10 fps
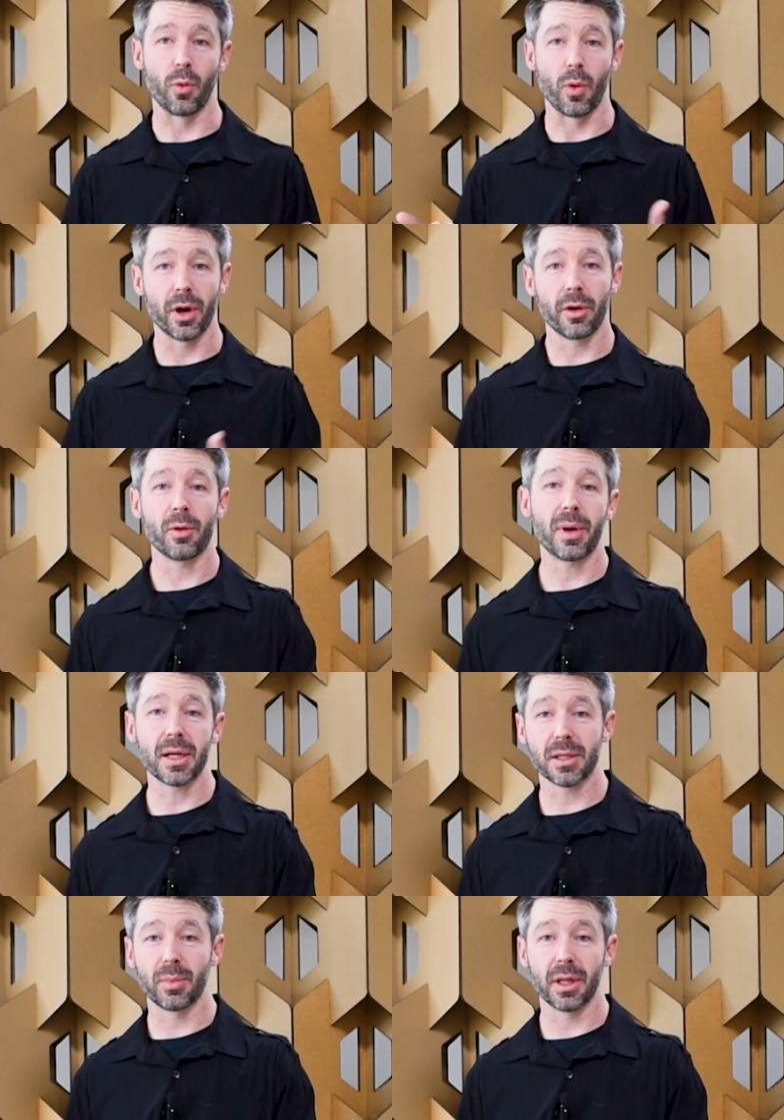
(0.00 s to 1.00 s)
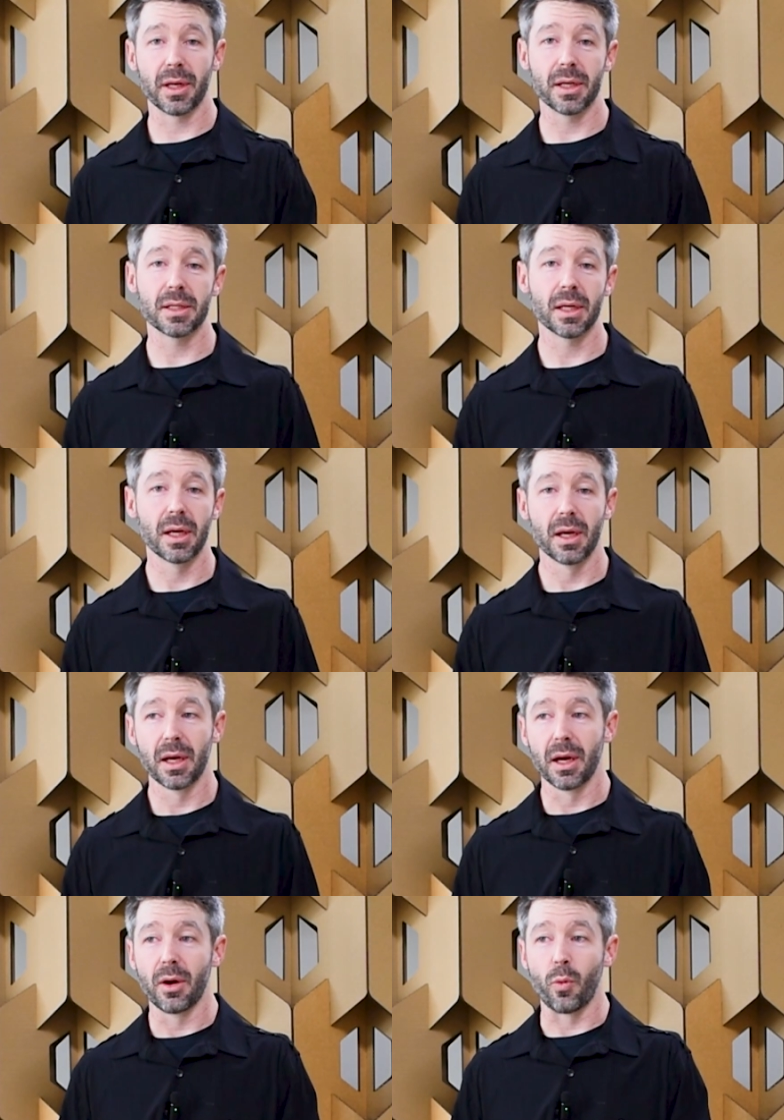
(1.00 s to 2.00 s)
what are the possibilities,
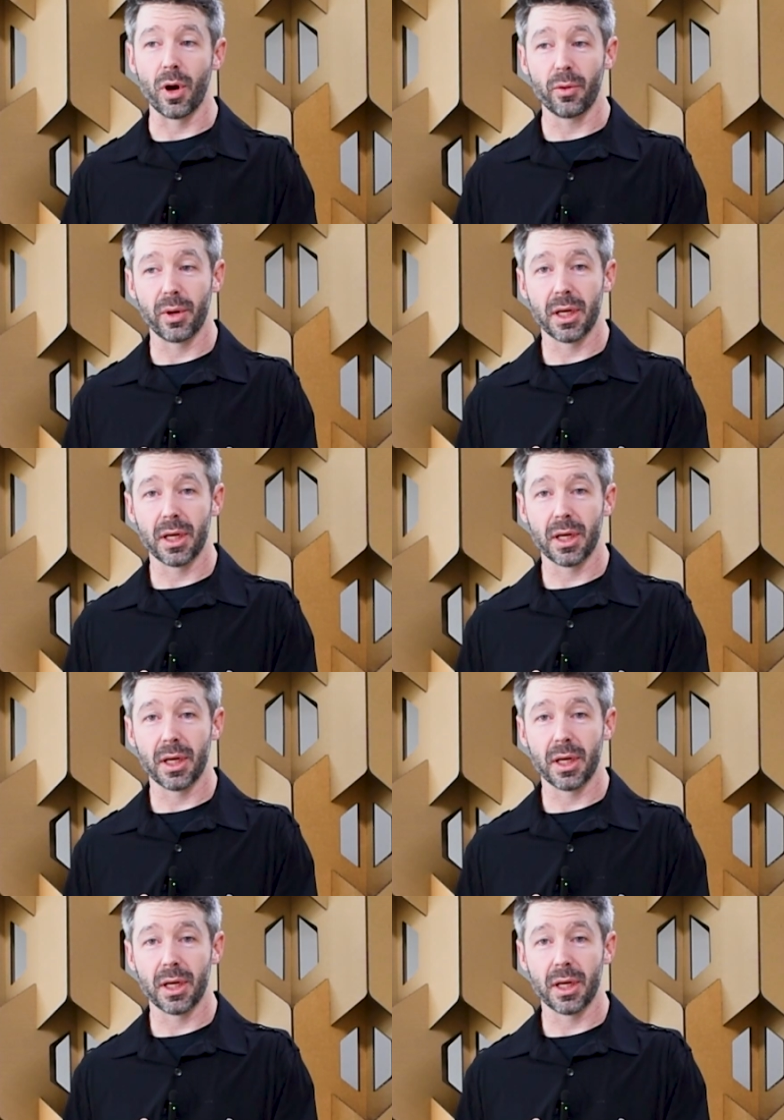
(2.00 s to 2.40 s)
what we